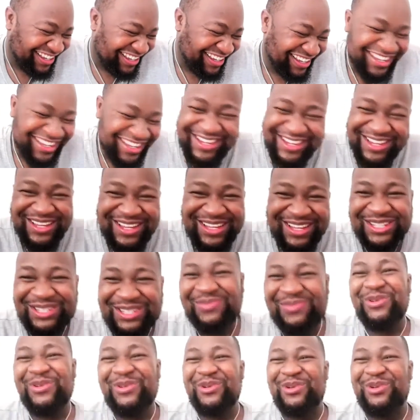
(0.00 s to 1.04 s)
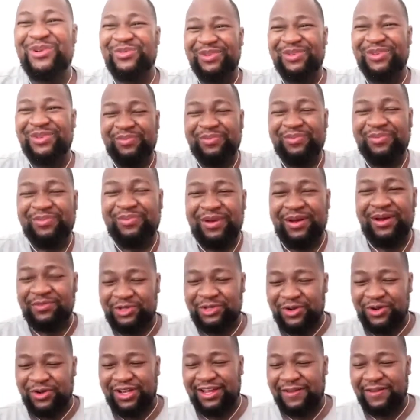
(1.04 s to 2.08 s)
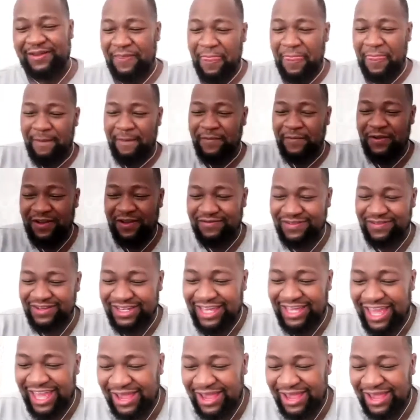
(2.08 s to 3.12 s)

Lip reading: It's beautiful. Mom Joy, we have a game.